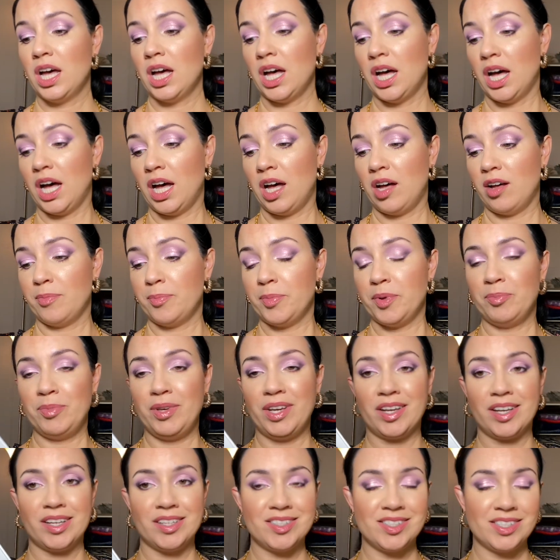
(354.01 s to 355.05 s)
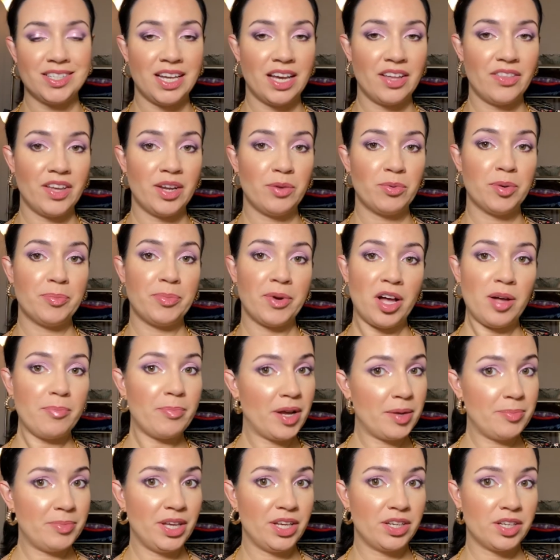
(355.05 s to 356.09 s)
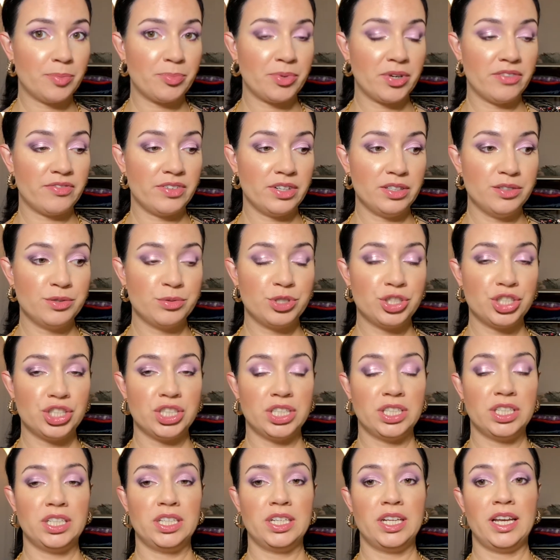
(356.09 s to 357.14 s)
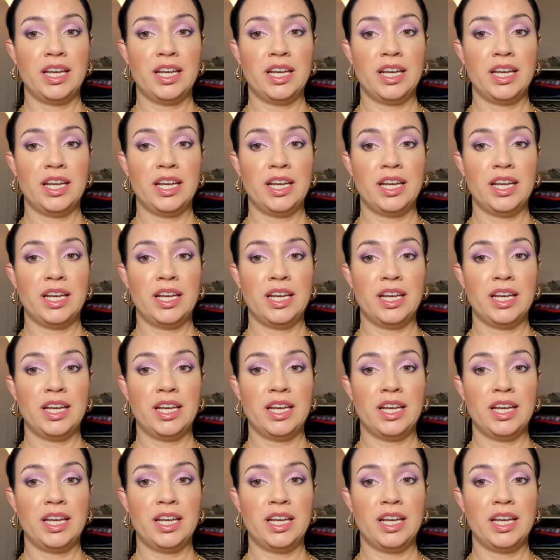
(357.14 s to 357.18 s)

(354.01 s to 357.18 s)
Um, because yeah, they were bought by Makeup Revolution,